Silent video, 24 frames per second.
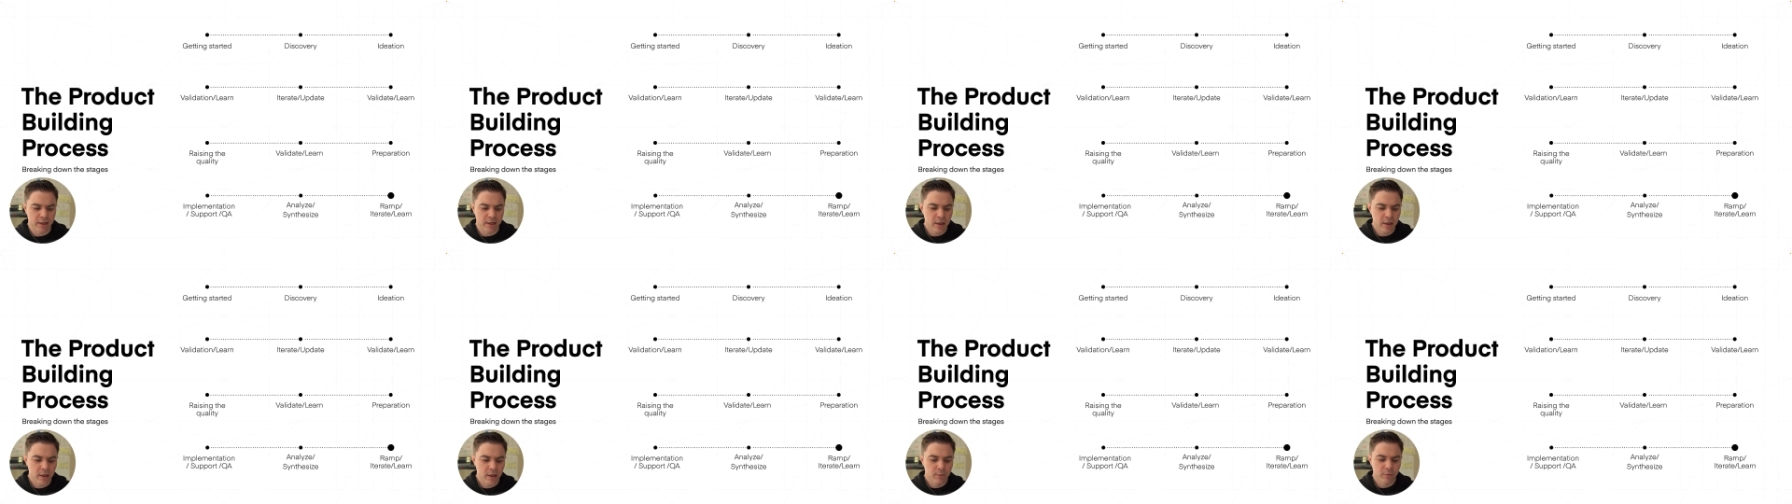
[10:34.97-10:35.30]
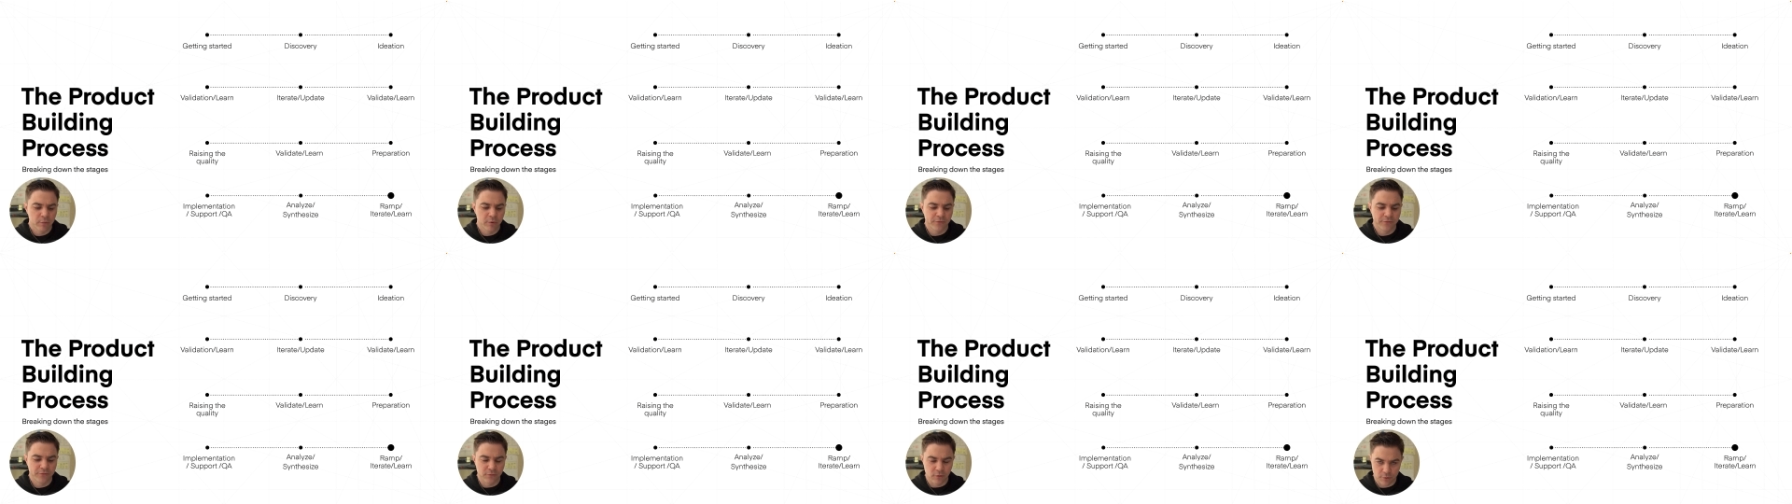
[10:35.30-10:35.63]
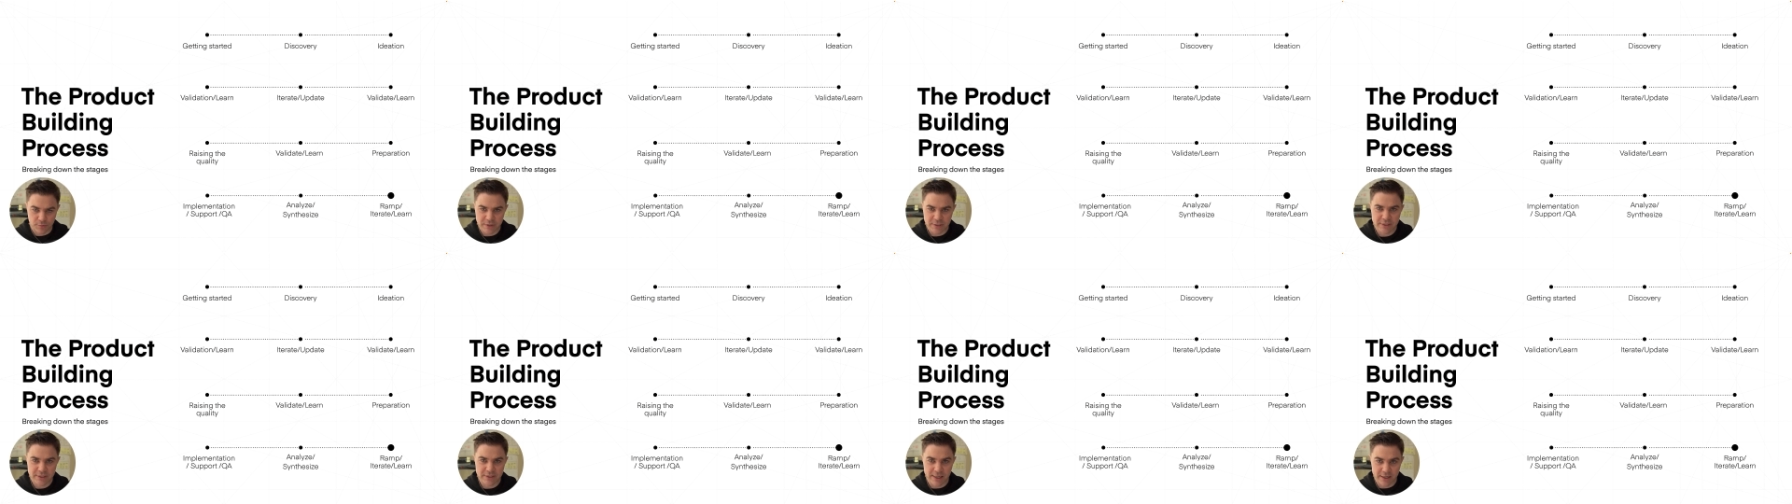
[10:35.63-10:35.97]
performance
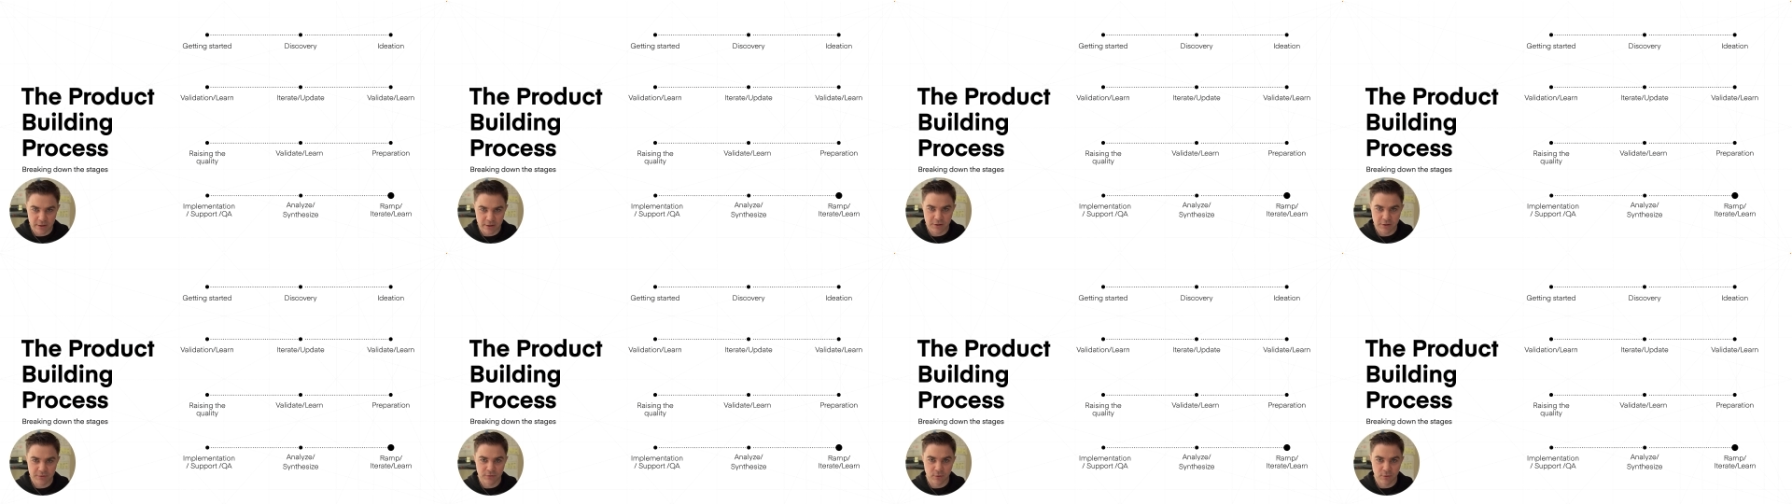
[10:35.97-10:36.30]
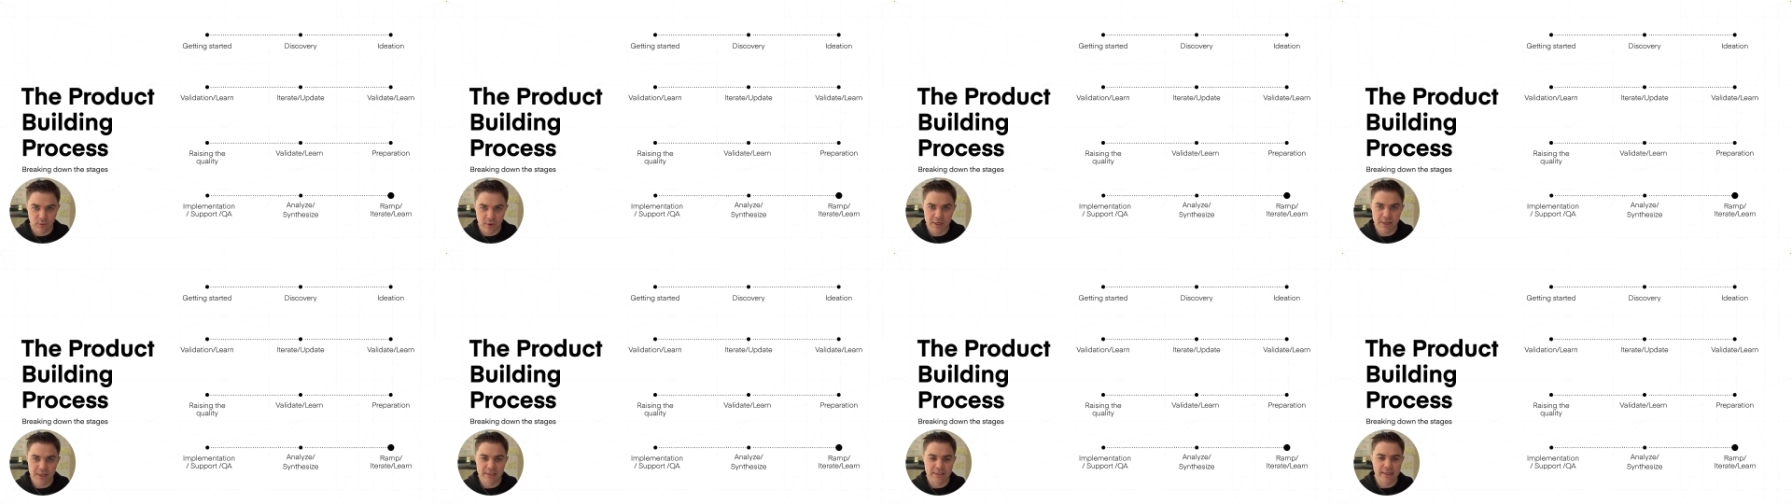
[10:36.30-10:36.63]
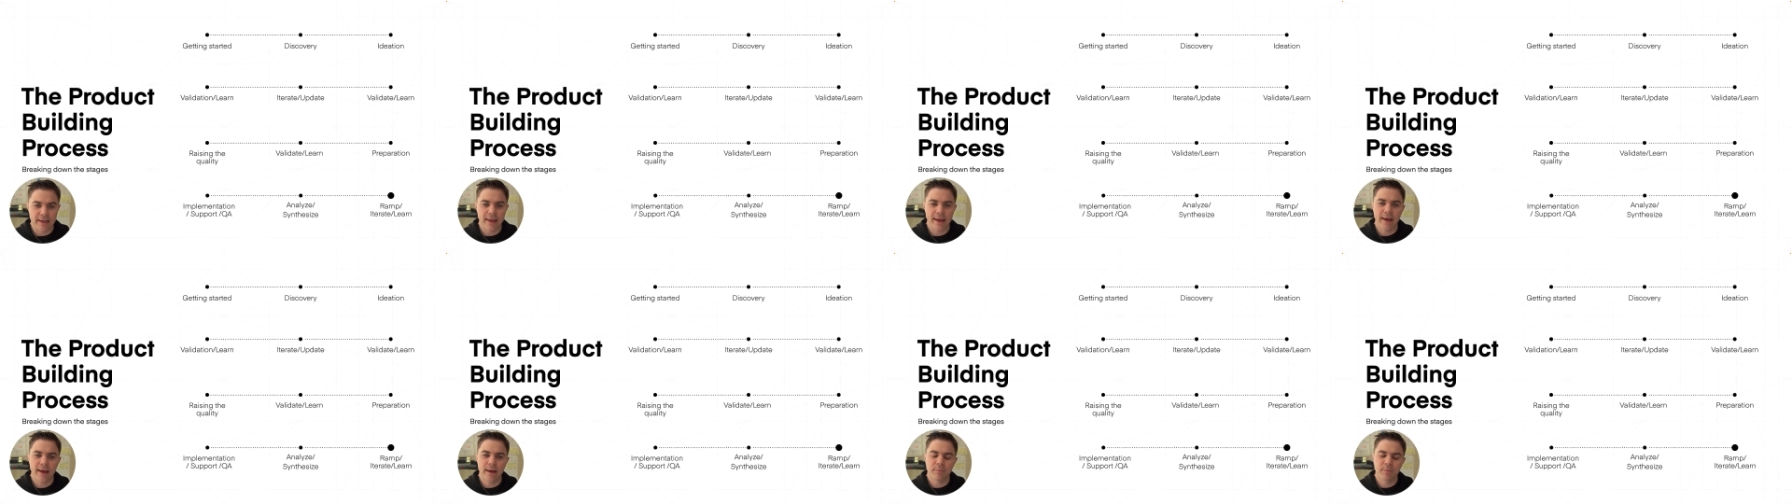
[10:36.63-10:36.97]
standards for what needs to
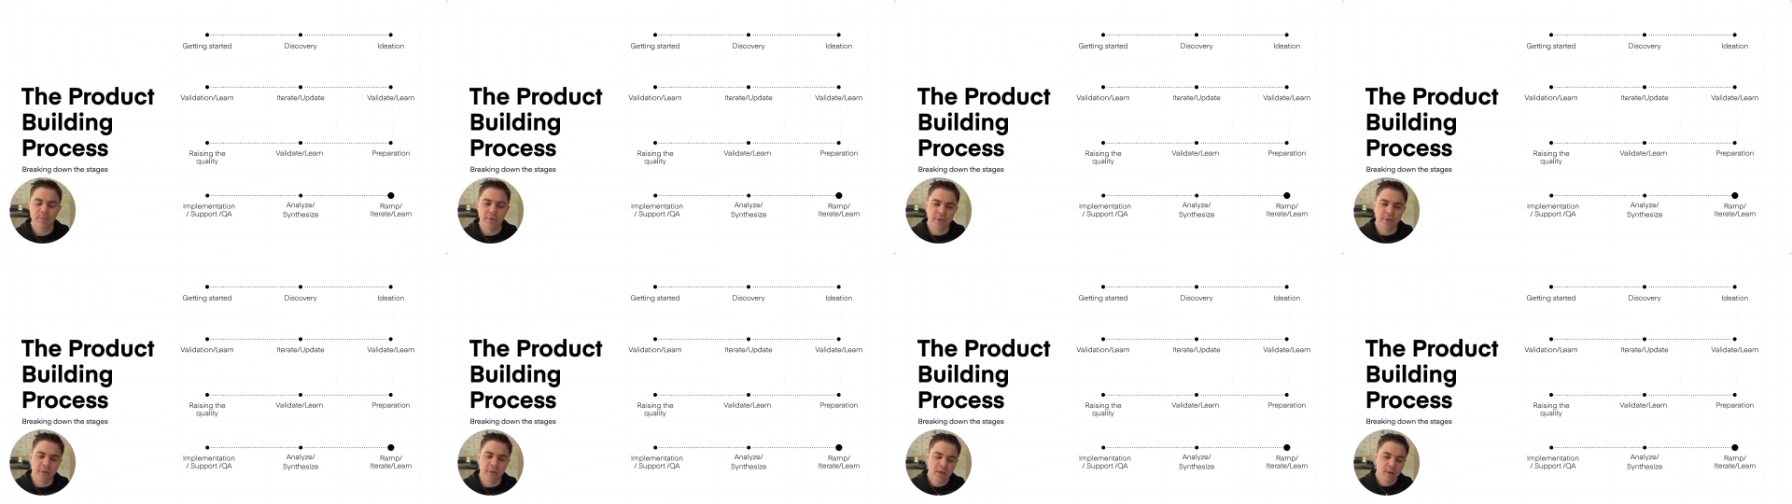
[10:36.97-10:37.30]
happen,